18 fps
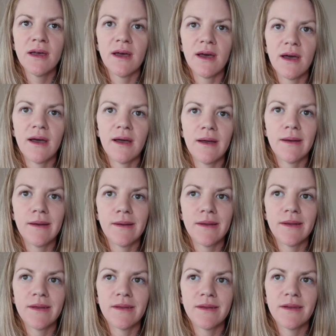
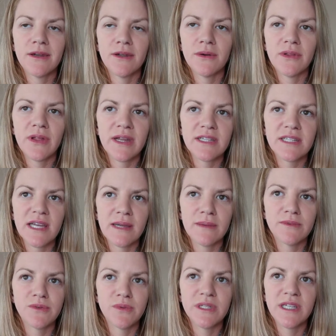A lot of
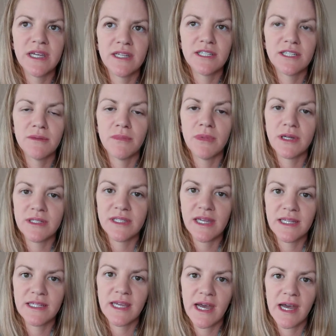times we tend to
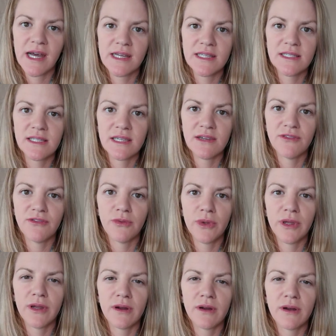multitask if
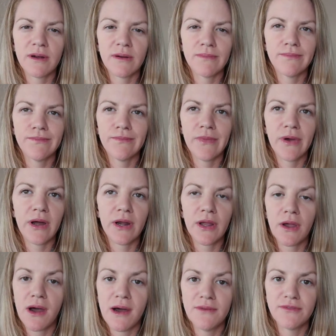we are
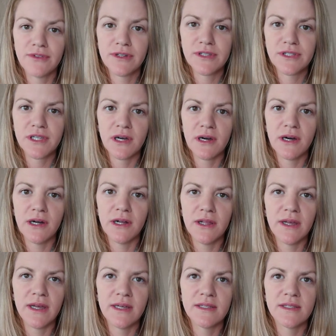on a conference
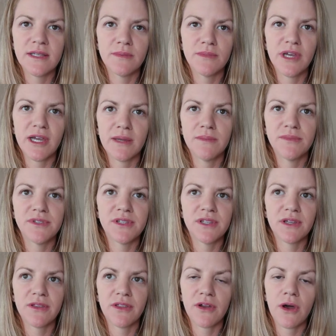call. Sometimes
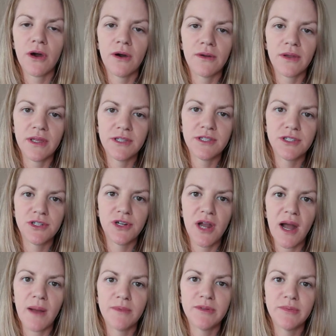the call gets
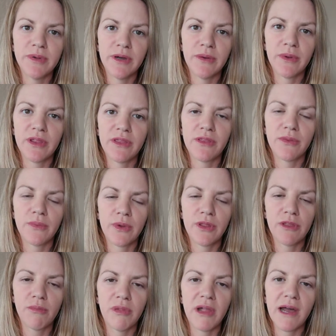dropped, but
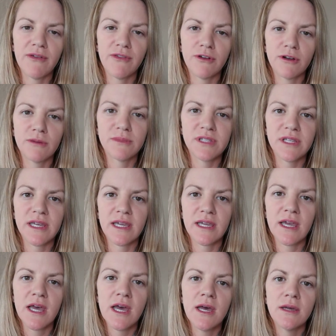with platforms
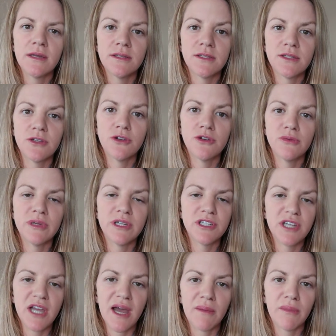like Zoom
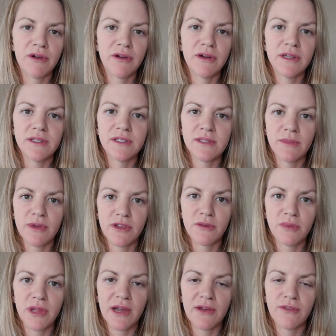and Jabber and some
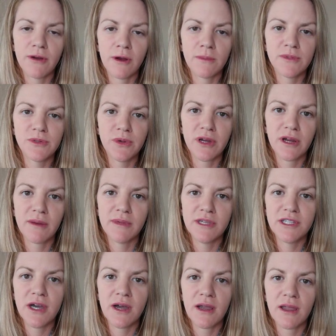other platforms we're going to
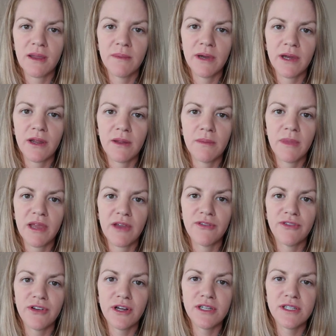be talking about on May
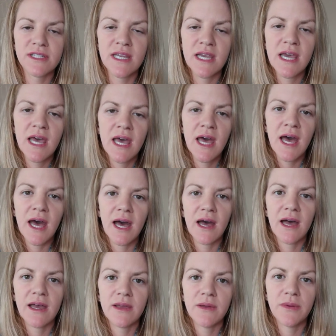1st,
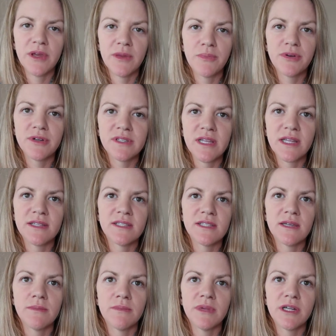it
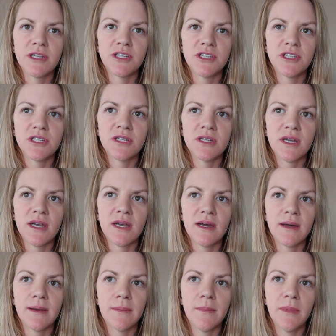presents a much
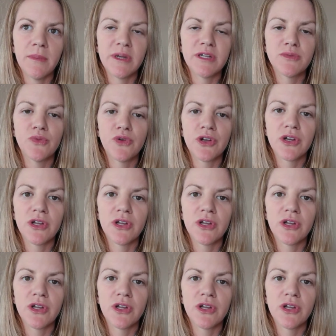more